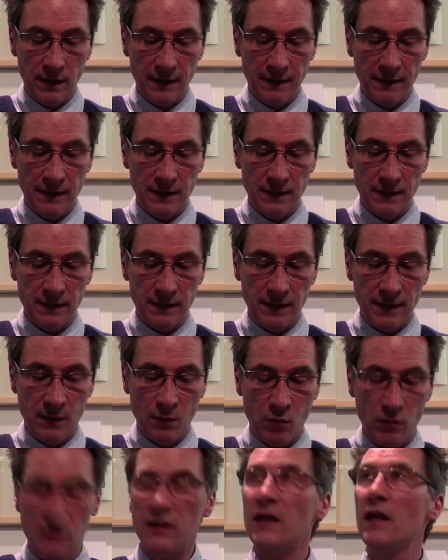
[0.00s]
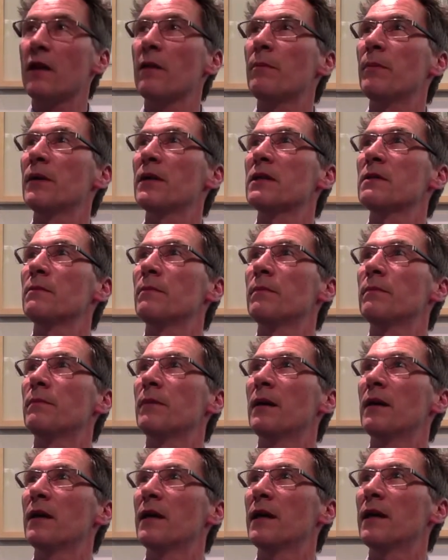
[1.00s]
and there was another person
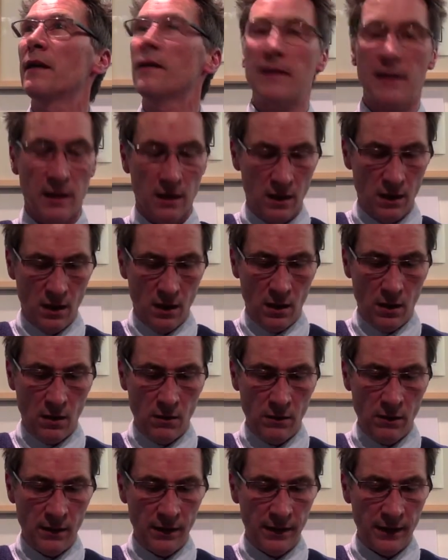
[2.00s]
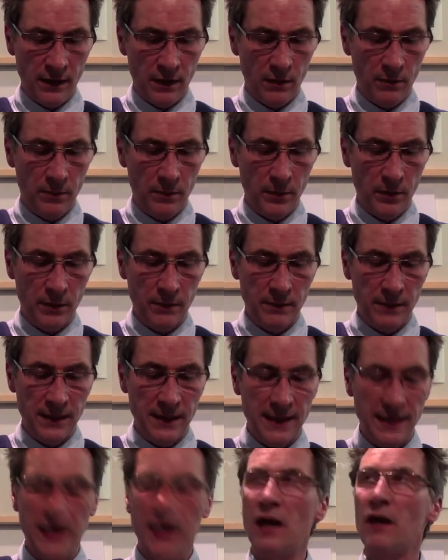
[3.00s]
behind, and I think, oh no, I think I'll put him
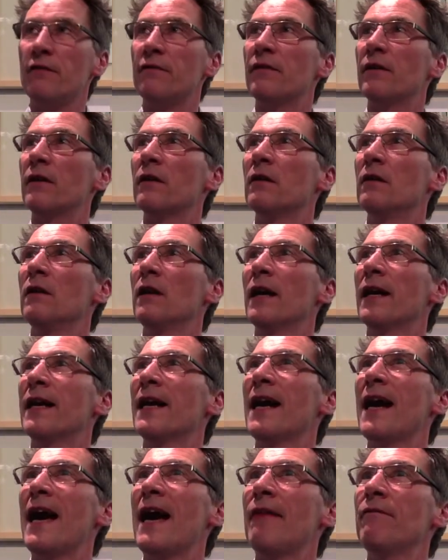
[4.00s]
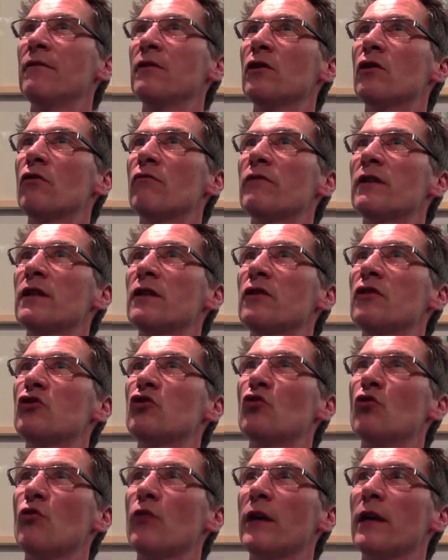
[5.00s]
leaning over. And I haven't got rid of the
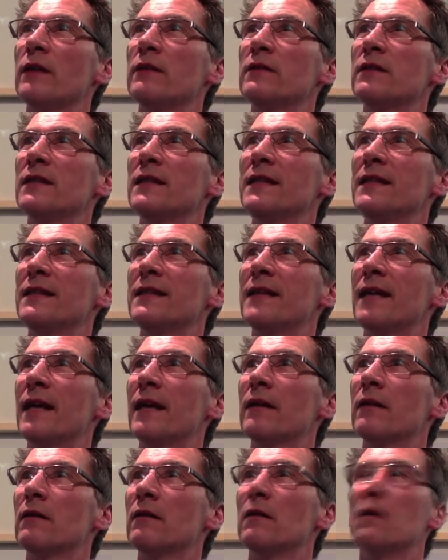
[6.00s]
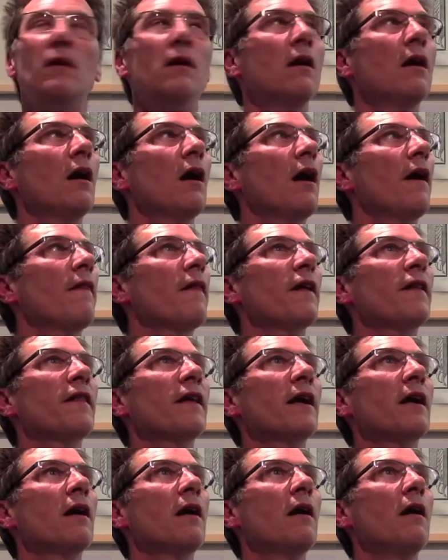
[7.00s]
drawing underneath yet. And I
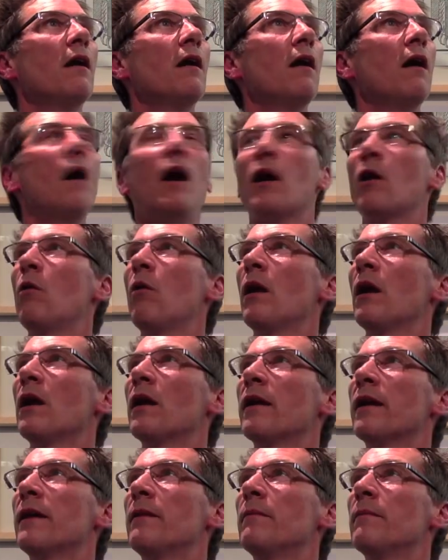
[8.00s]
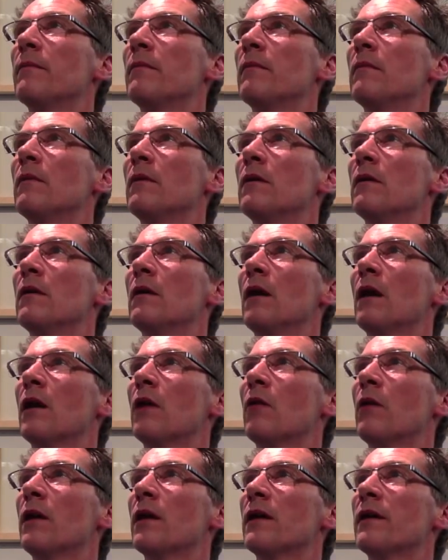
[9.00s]
think, I quite like him. I
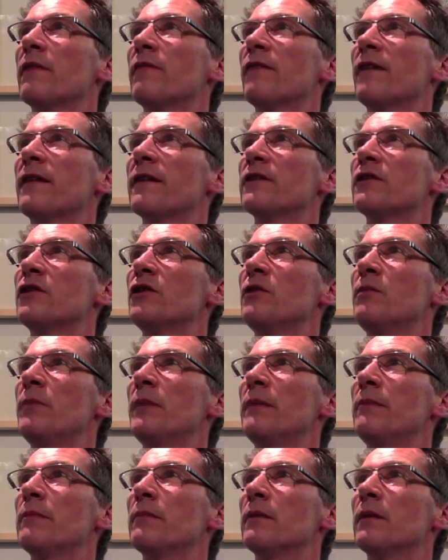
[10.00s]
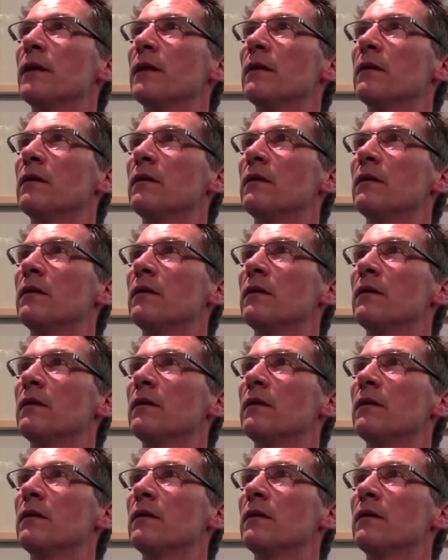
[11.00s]
quite like the fact there's 2 people there.